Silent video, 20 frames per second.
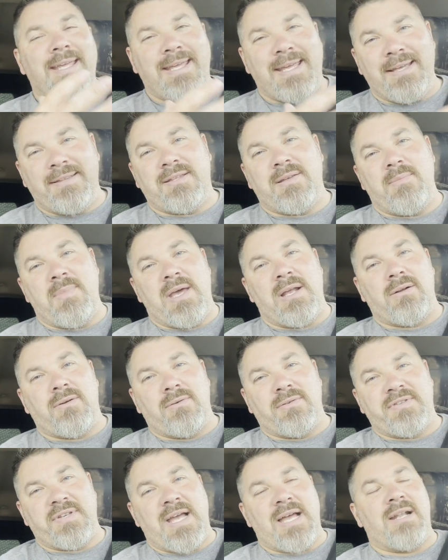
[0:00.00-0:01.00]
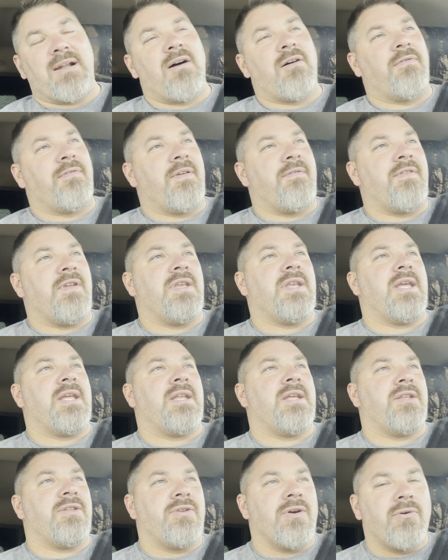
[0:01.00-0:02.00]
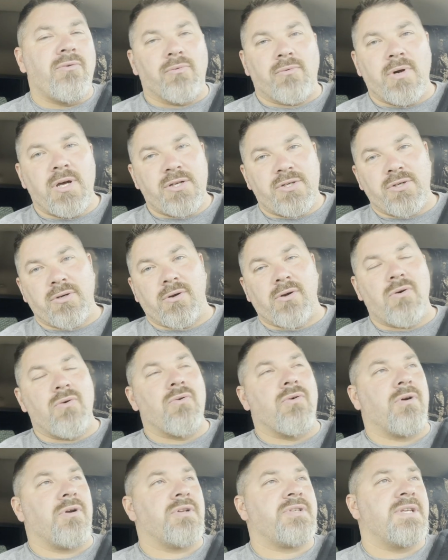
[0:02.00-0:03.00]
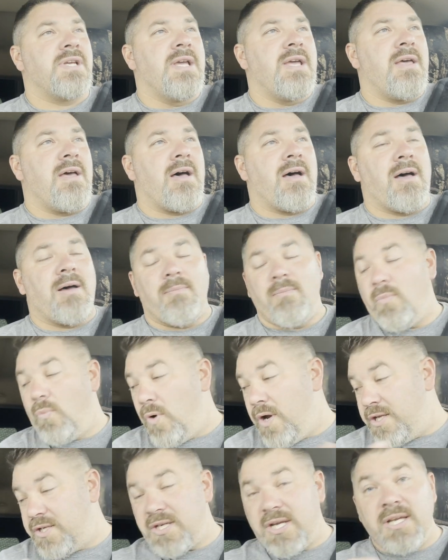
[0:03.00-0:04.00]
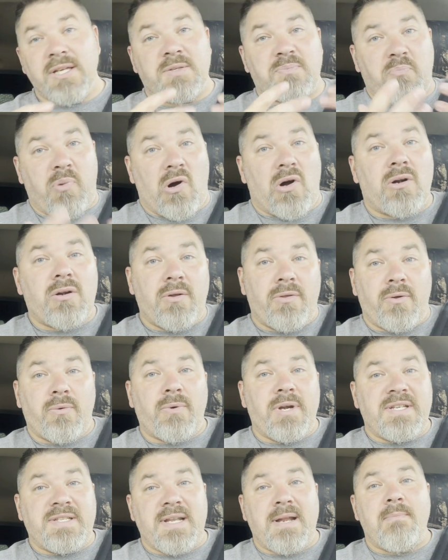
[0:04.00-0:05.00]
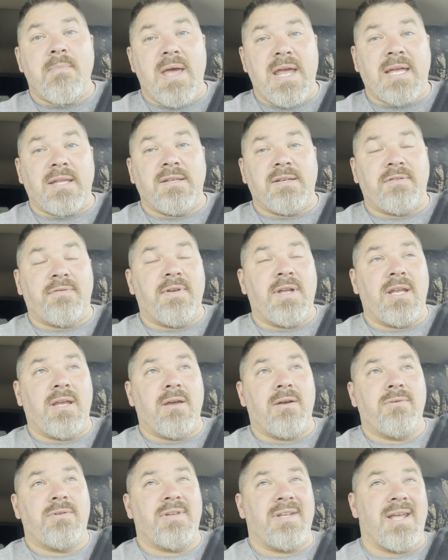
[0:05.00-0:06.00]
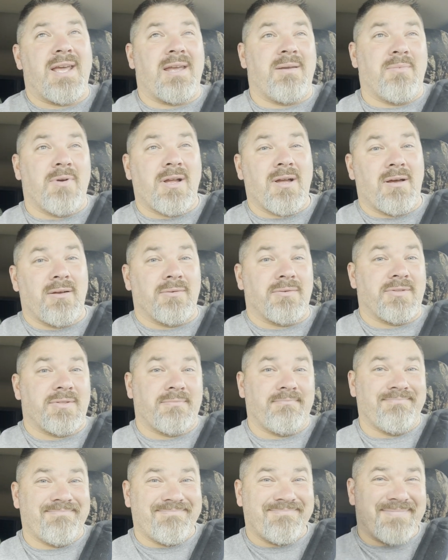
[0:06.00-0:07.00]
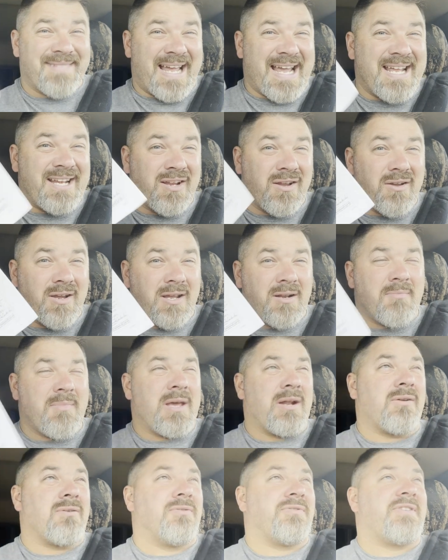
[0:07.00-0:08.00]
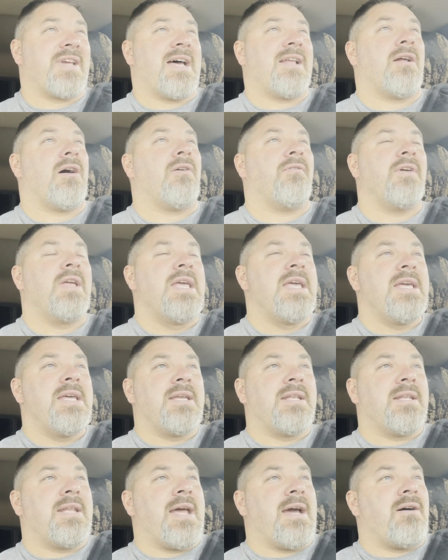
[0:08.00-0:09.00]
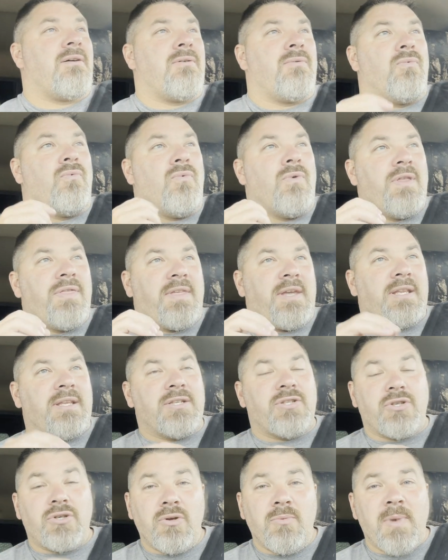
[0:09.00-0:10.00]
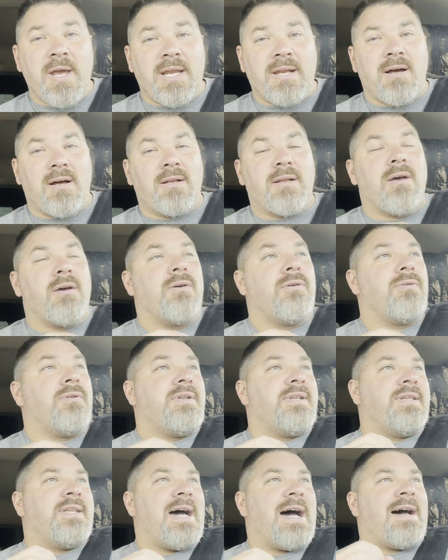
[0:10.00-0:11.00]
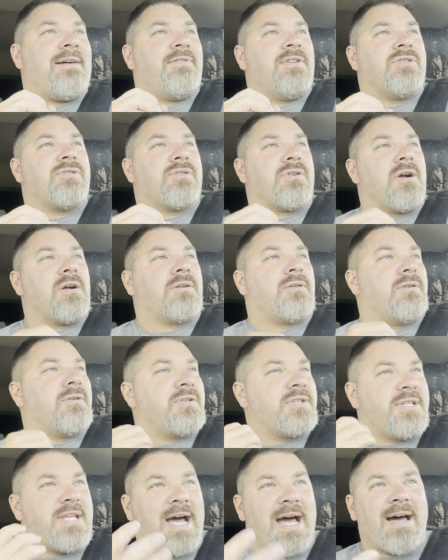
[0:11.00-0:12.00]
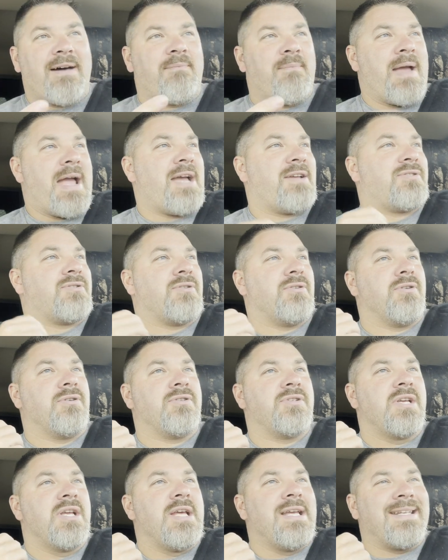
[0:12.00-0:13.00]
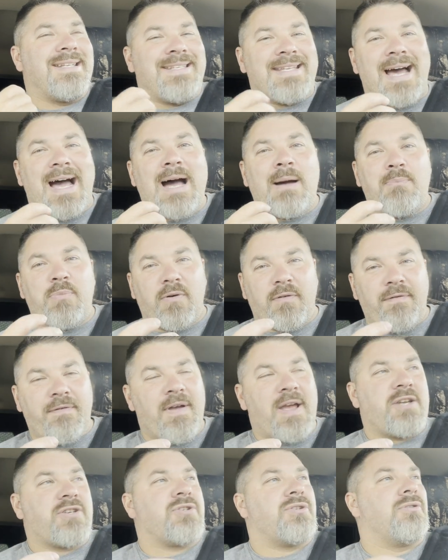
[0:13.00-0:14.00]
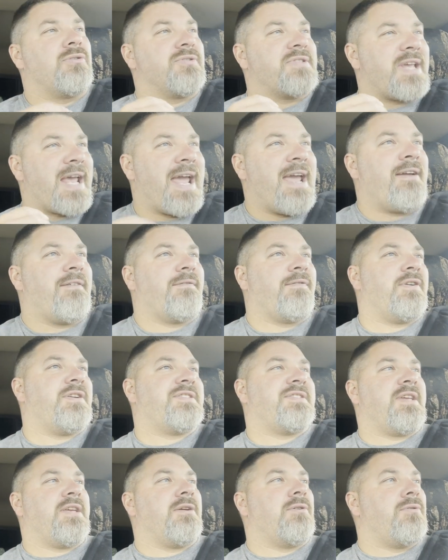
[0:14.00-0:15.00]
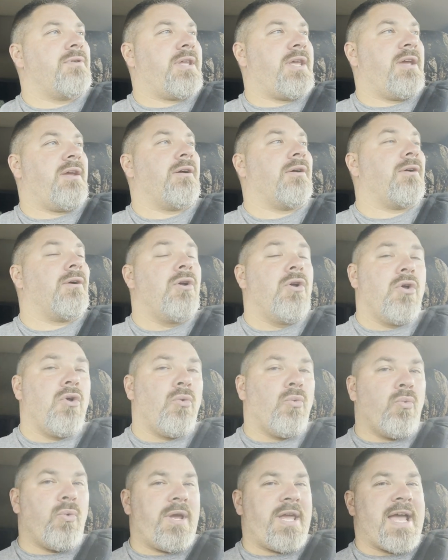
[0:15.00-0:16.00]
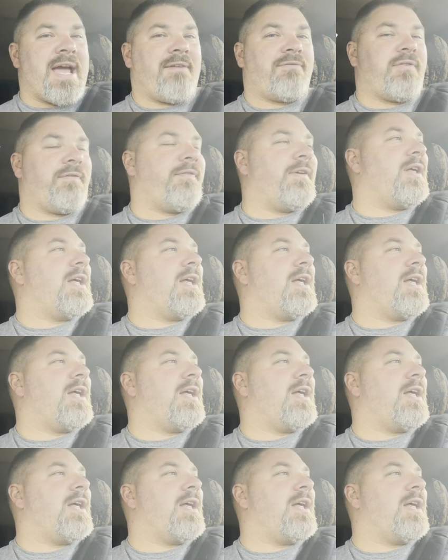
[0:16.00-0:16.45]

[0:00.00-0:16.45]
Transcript: Get the medical sign-off if you need it. Don't rush your course, which is part of the reason I'm making this video today, because I had to go get a medical sign-off. Now, one thing that you may not know, dive instructors, dive masters, dive professionals, every single year, we have to